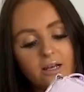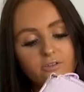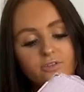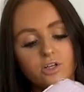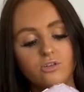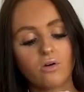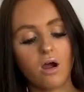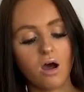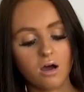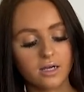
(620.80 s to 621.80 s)
love the
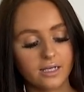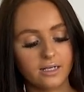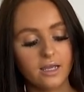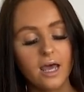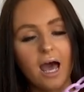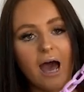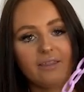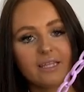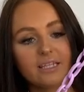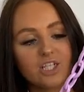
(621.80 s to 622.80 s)
croc, and I
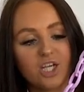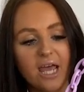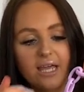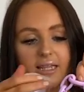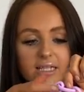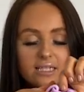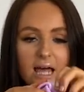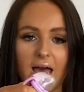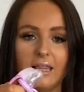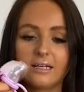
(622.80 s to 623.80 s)
think the chain that's
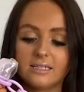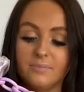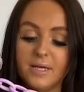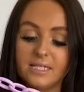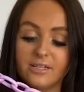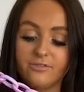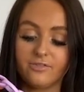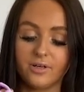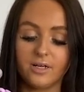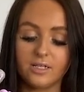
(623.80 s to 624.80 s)
lilac is a bit
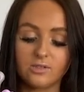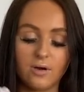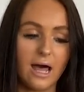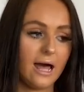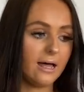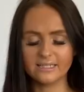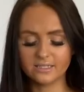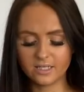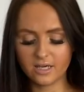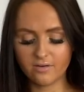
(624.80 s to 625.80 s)
different as well. It's
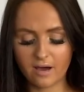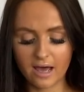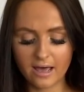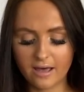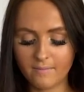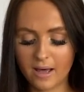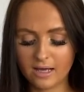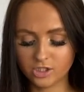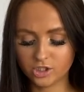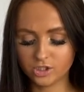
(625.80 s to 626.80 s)
cute.
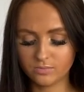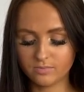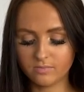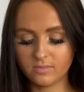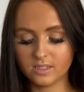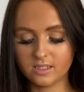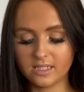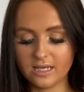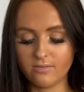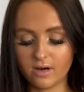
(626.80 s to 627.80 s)
I'll just see
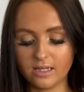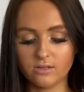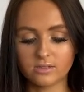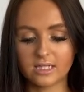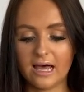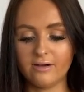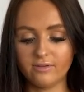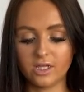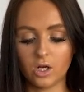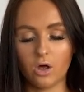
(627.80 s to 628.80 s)
what it looks like with
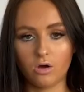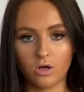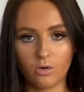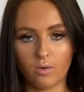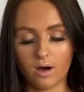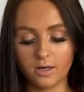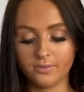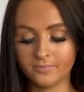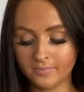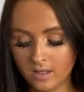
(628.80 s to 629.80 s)
the longer one.
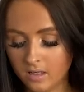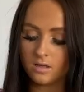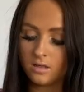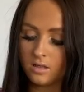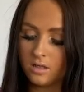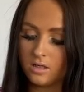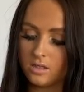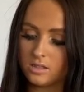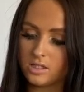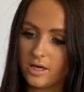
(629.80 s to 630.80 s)

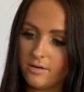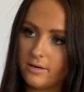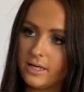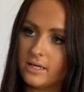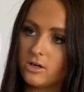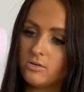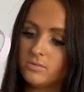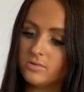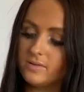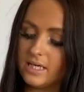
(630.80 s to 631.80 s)
So it
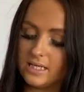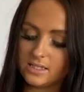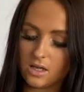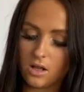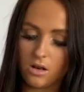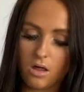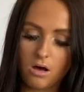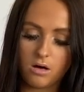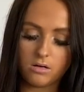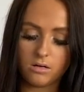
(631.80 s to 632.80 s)
comes with this
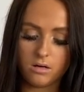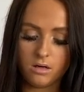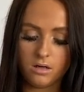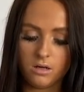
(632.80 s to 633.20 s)
long